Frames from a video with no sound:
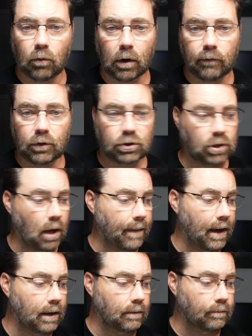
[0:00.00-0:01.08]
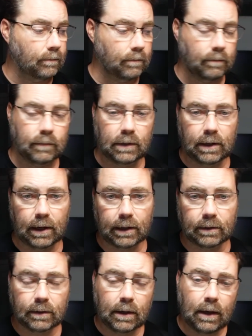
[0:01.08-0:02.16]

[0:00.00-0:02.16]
wherever you shop at, get it.